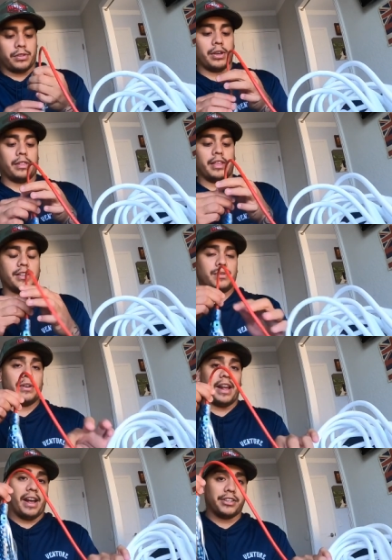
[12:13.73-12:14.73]
So this
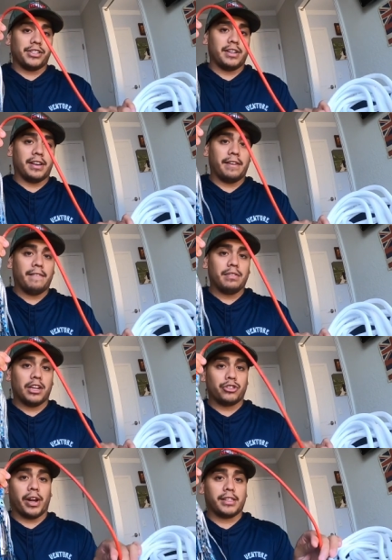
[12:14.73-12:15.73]
one actually
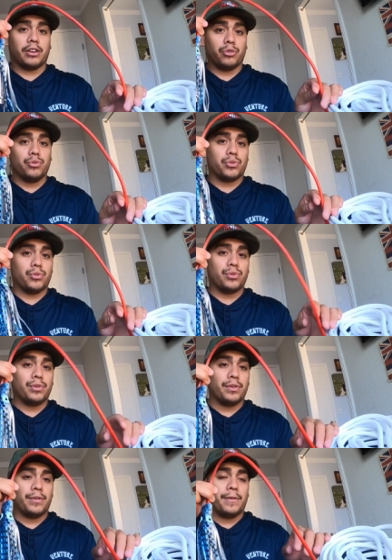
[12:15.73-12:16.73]
attracted a uku.
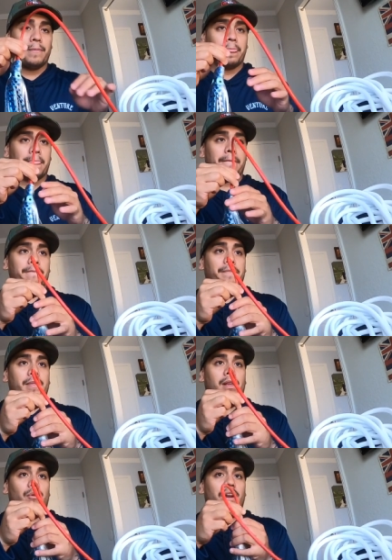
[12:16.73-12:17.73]

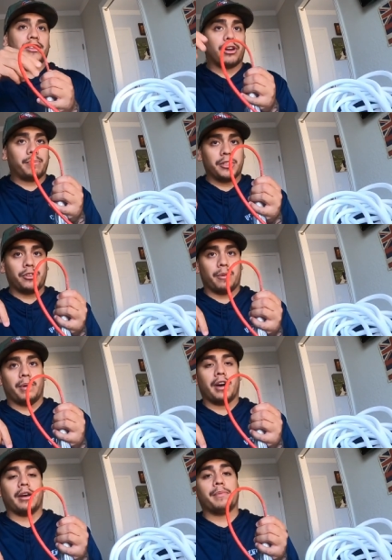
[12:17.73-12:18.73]
When I dropped it to the
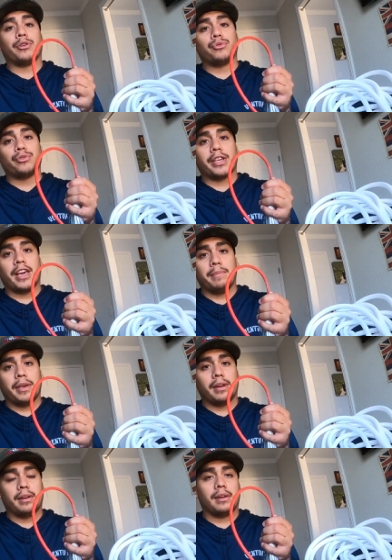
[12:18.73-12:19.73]
bottom, an uku came
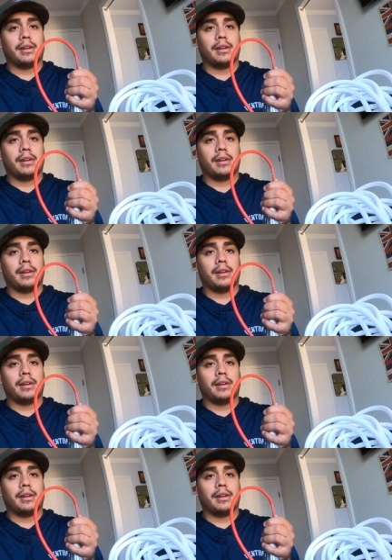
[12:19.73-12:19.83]
in.